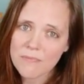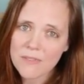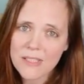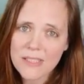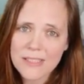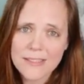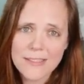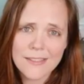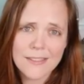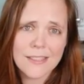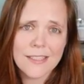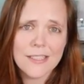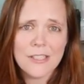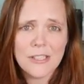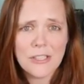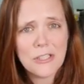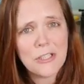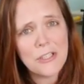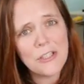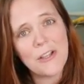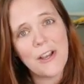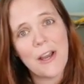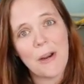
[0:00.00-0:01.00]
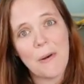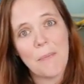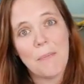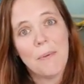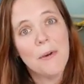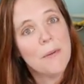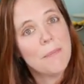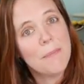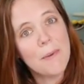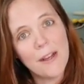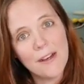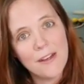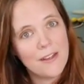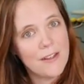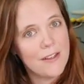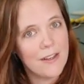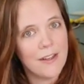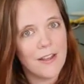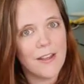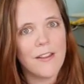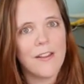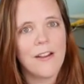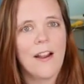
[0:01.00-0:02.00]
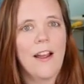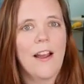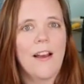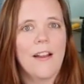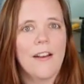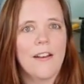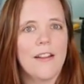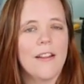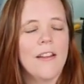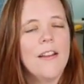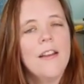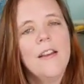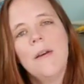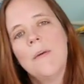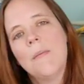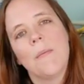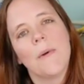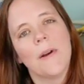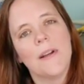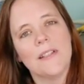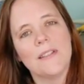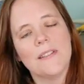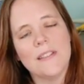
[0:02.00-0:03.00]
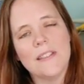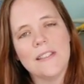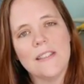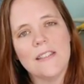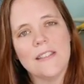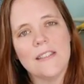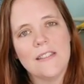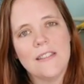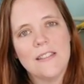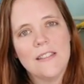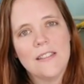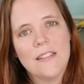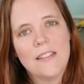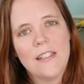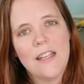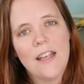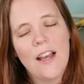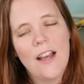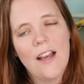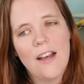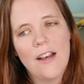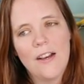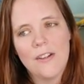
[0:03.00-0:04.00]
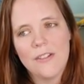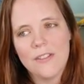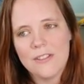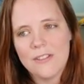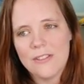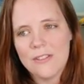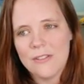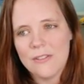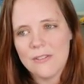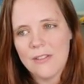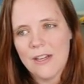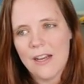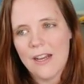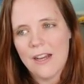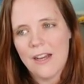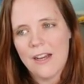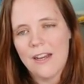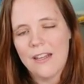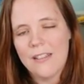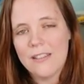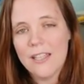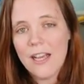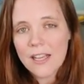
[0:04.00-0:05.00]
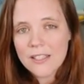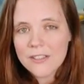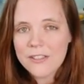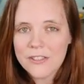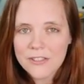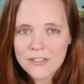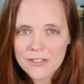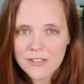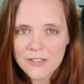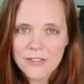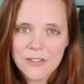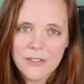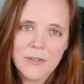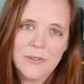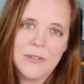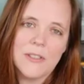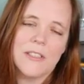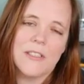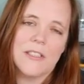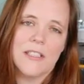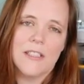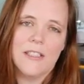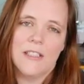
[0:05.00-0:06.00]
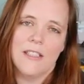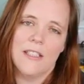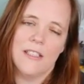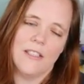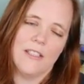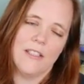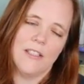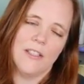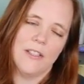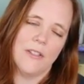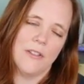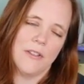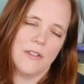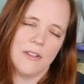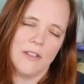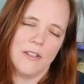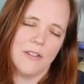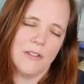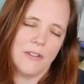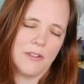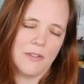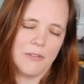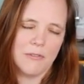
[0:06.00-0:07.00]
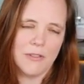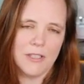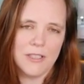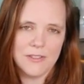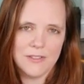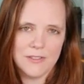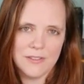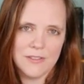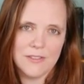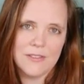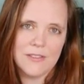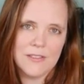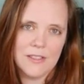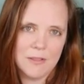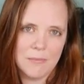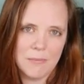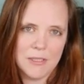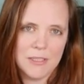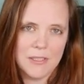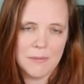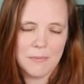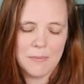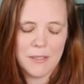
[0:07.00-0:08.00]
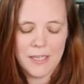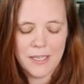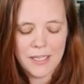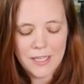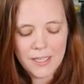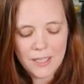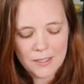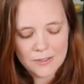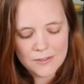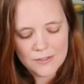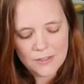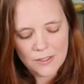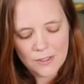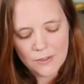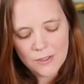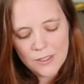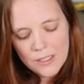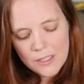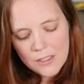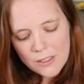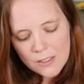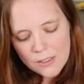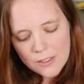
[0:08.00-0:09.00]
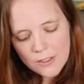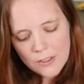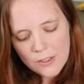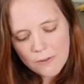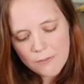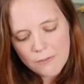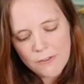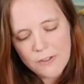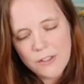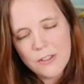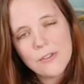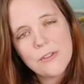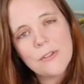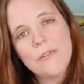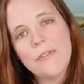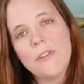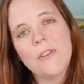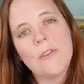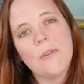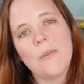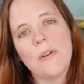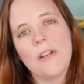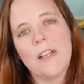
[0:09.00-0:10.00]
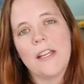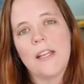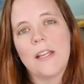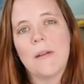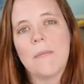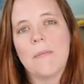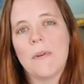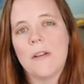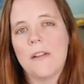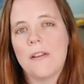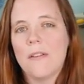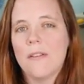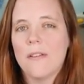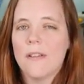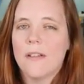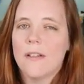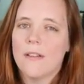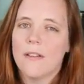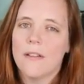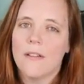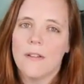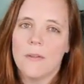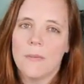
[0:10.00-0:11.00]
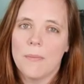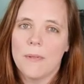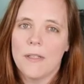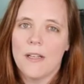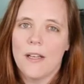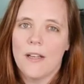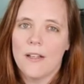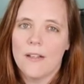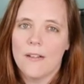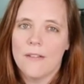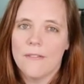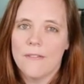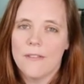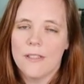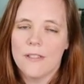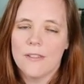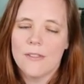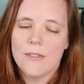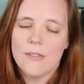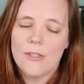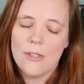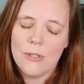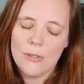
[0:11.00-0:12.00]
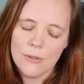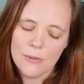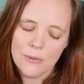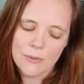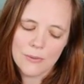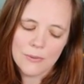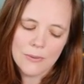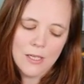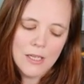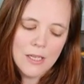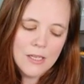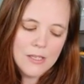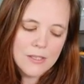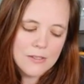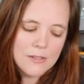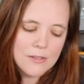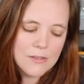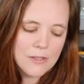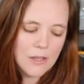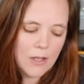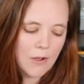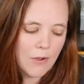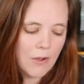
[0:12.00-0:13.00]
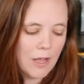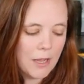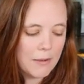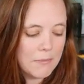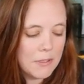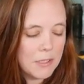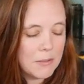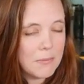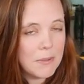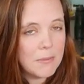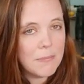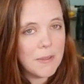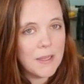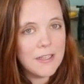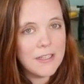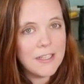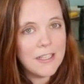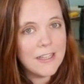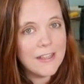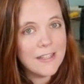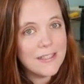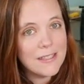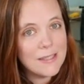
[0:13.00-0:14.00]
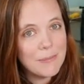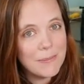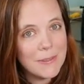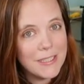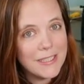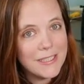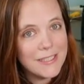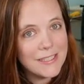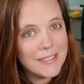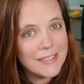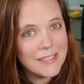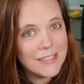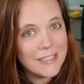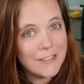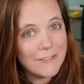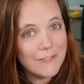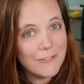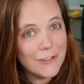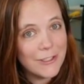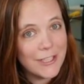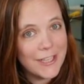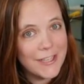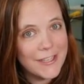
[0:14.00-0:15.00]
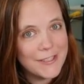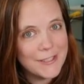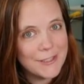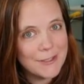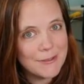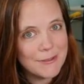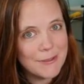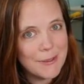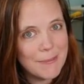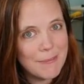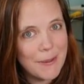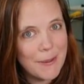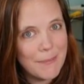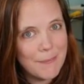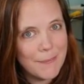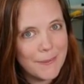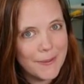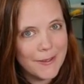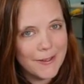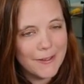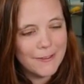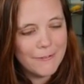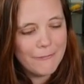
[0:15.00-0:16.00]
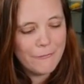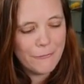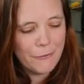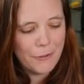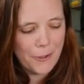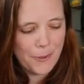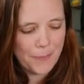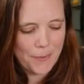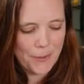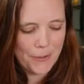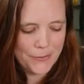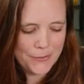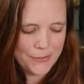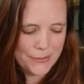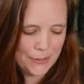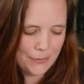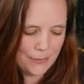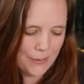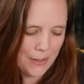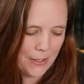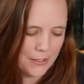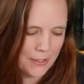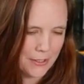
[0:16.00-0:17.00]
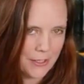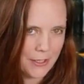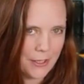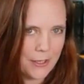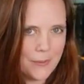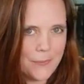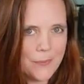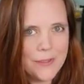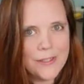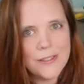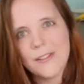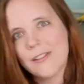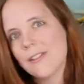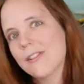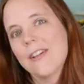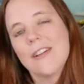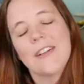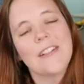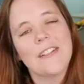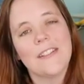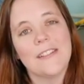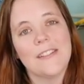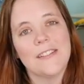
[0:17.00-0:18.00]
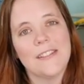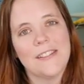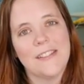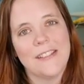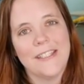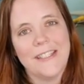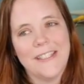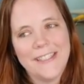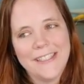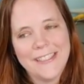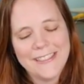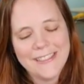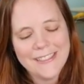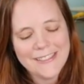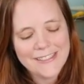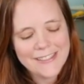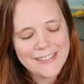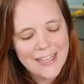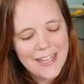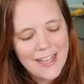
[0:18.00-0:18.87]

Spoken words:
is going to show you how to put binding together, how to press it, how to attach it to the quilt, and then, you know, the rest is going to be done by hand. So, you know, for those of you who want to hand bind, you'll get a little bit out of this too. So I'm going to be binding this piece, if you guys remember from oh so long ago when I started this series.